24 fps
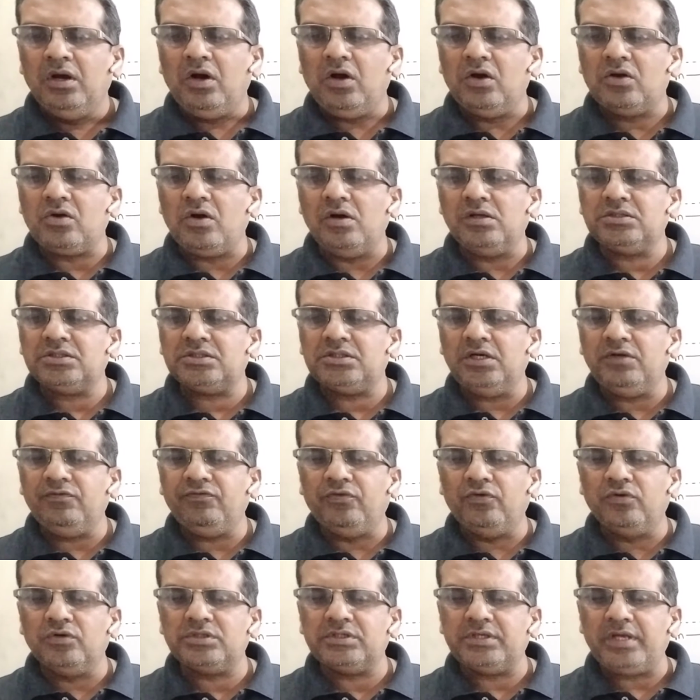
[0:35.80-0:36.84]
A constant
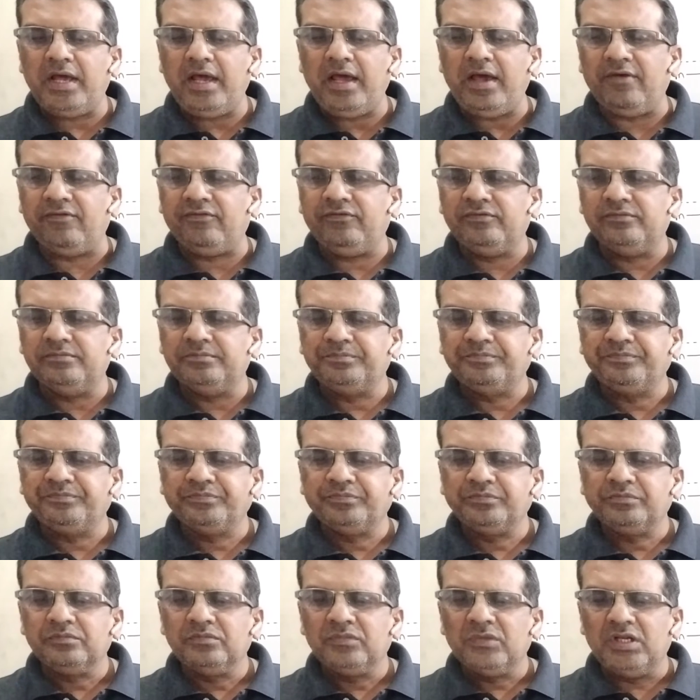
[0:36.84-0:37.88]
force F
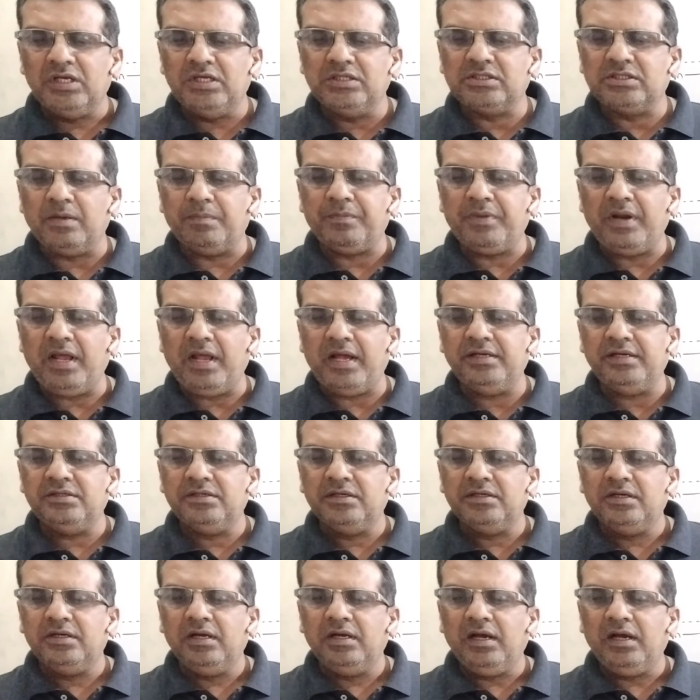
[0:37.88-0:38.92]
is applied
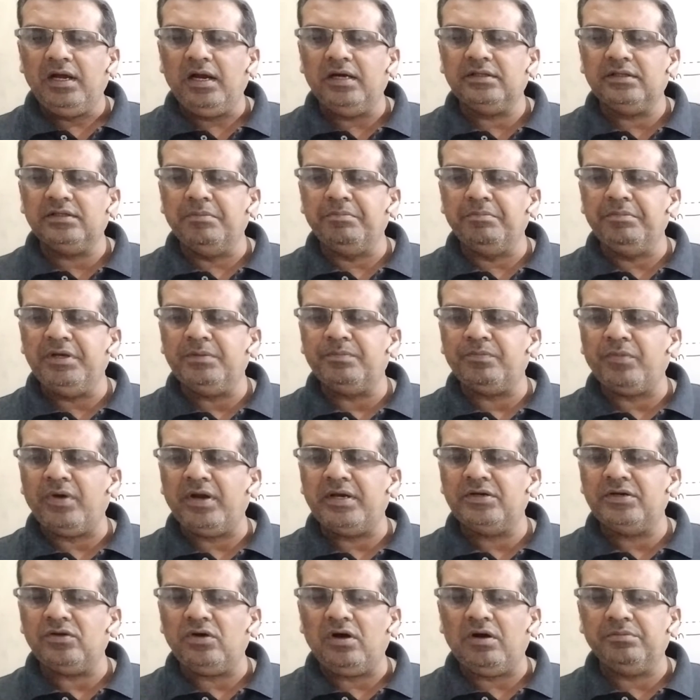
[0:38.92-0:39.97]
at the
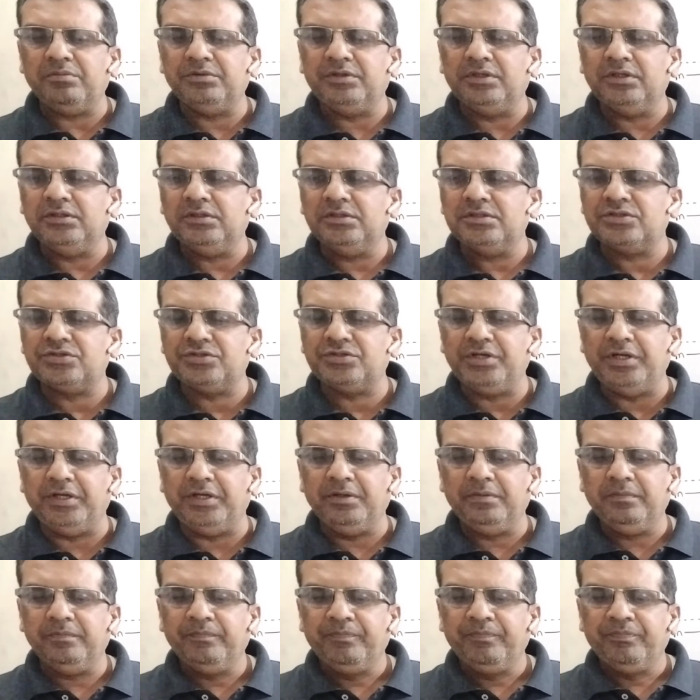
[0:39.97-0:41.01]
midpoint of the
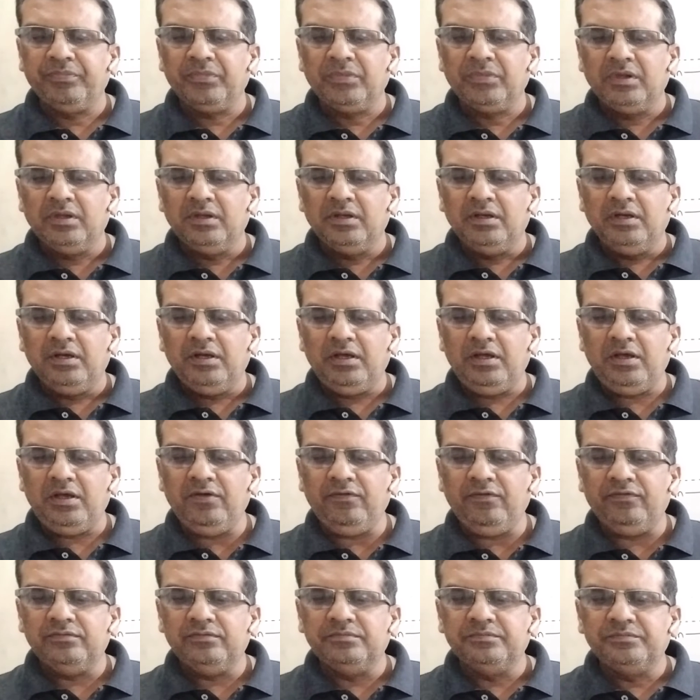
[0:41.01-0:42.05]
string
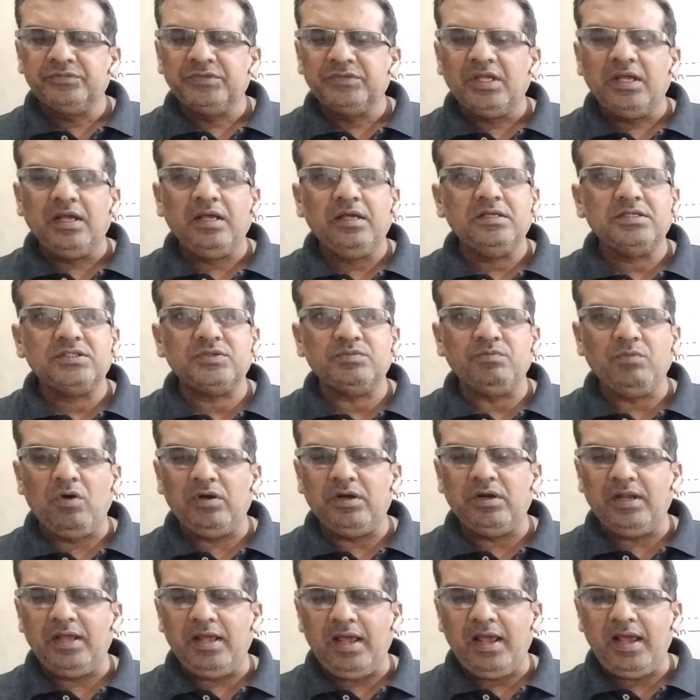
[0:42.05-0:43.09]
if
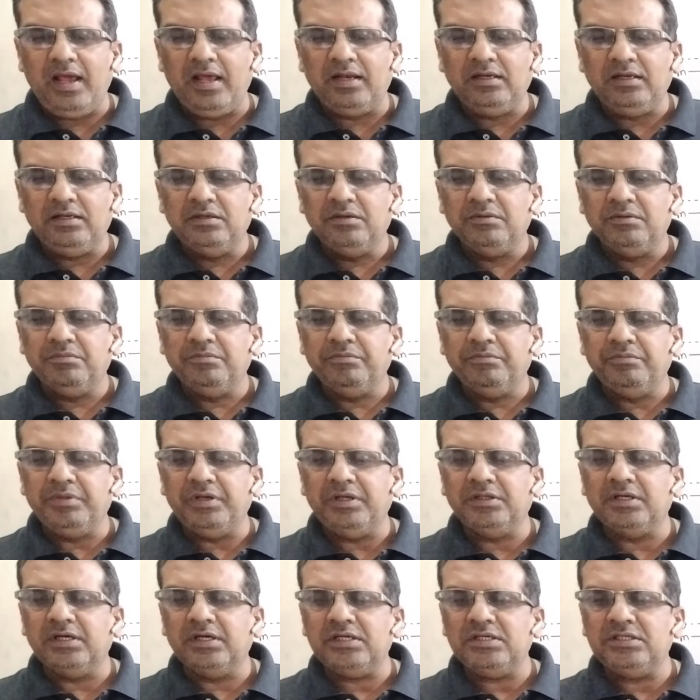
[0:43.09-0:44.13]
small l
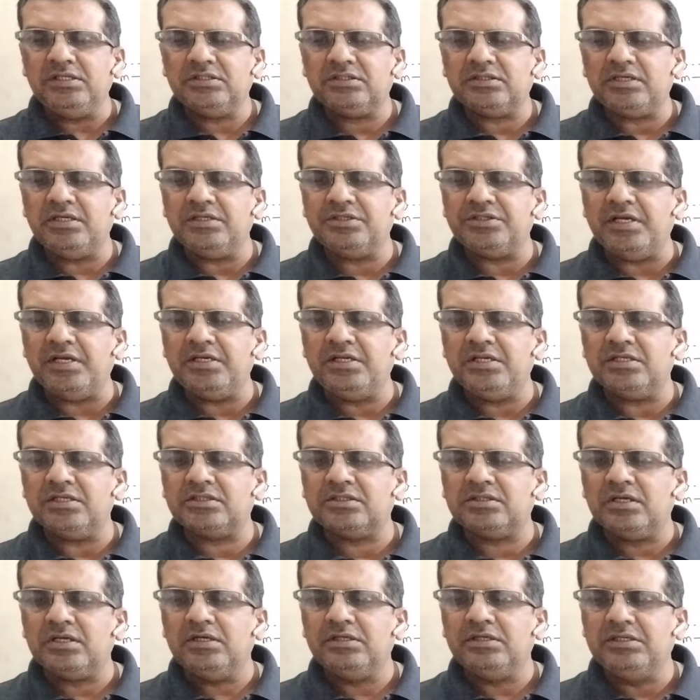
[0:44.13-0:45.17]
be the
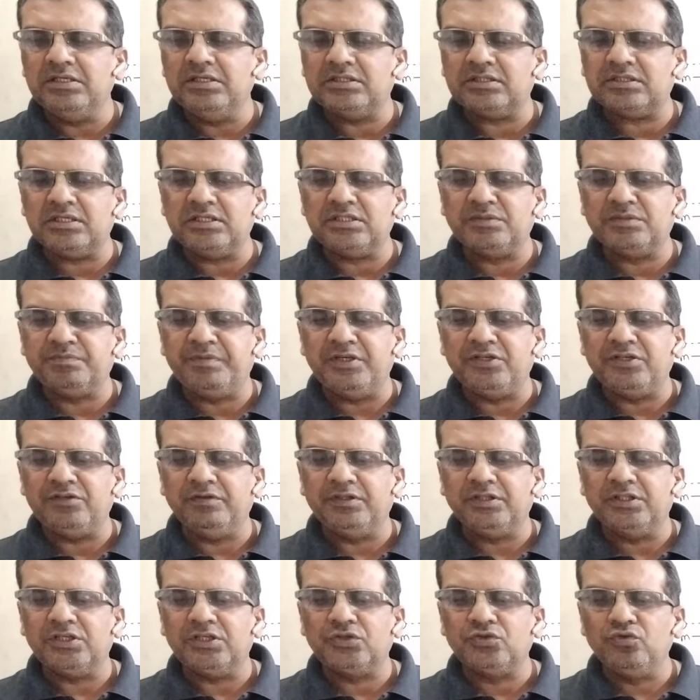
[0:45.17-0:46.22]
instantaneous distance
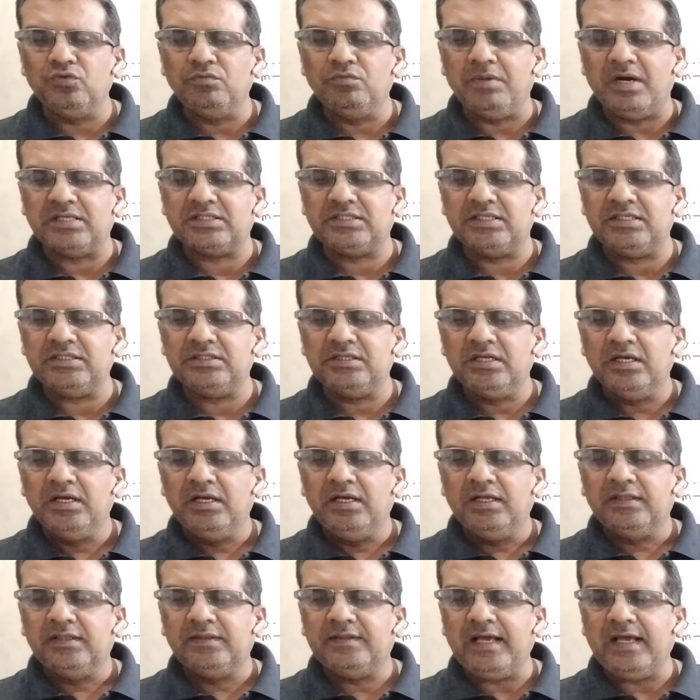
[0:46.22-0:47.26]
between the two masses
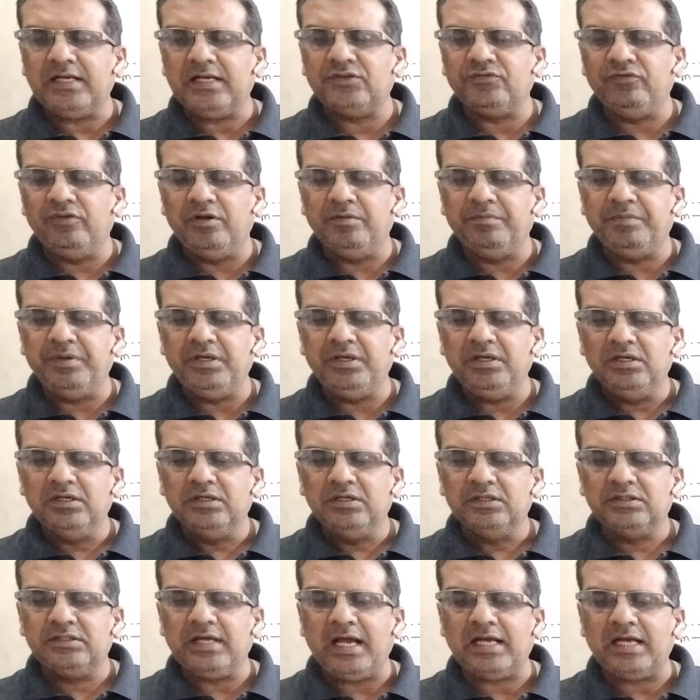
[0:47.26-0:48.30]
that will be
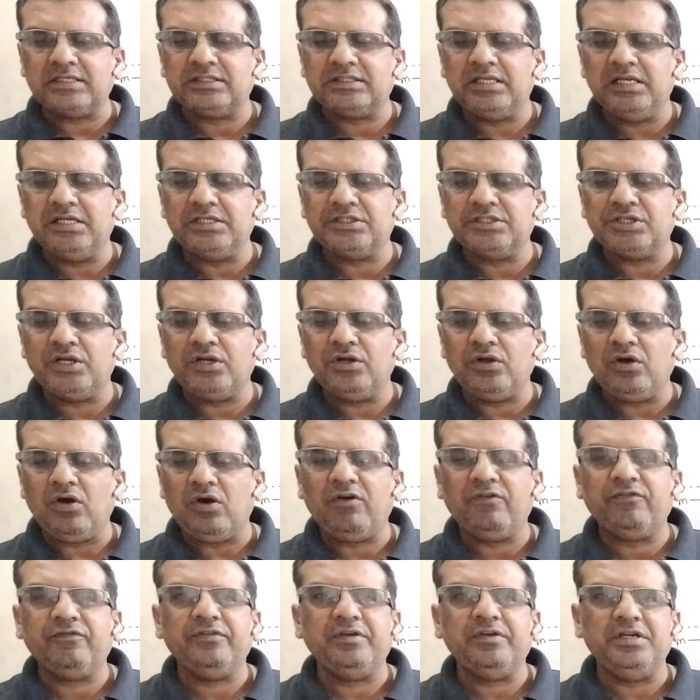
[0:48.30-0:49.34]
the acceleration
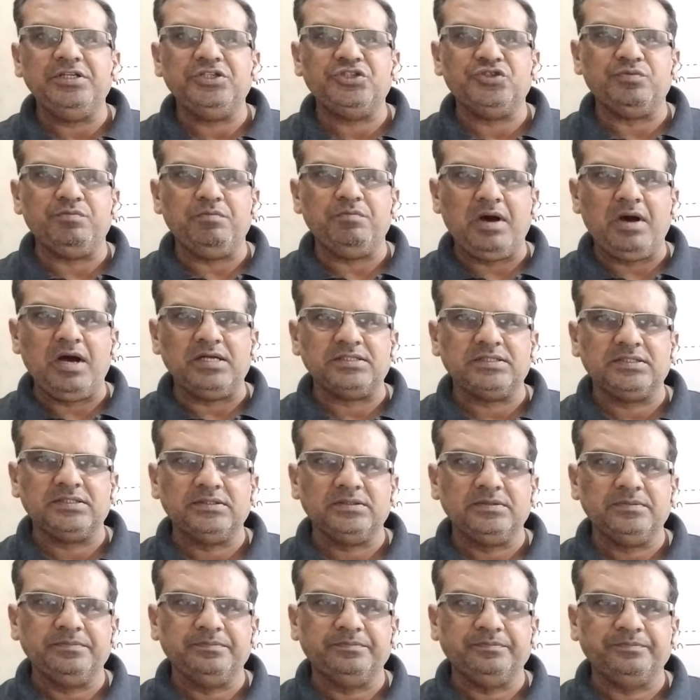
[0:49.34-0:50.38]
of each
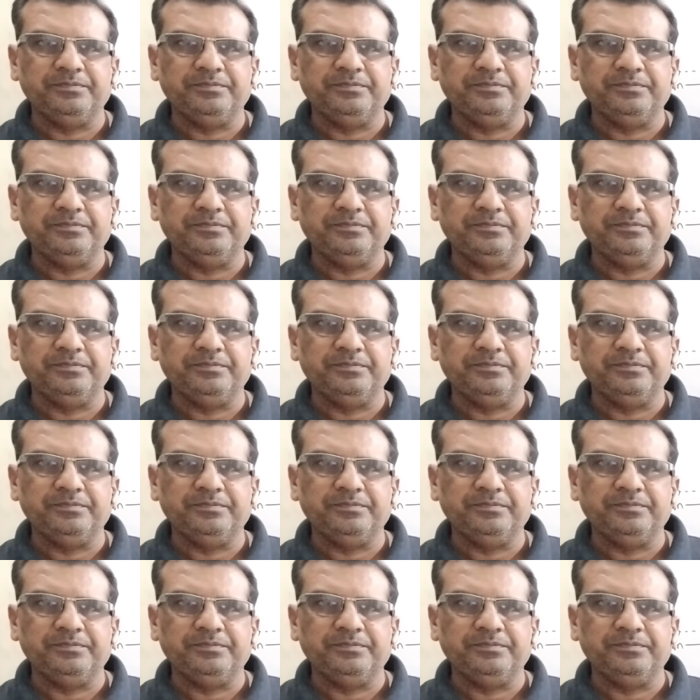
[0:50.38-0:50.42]
mass.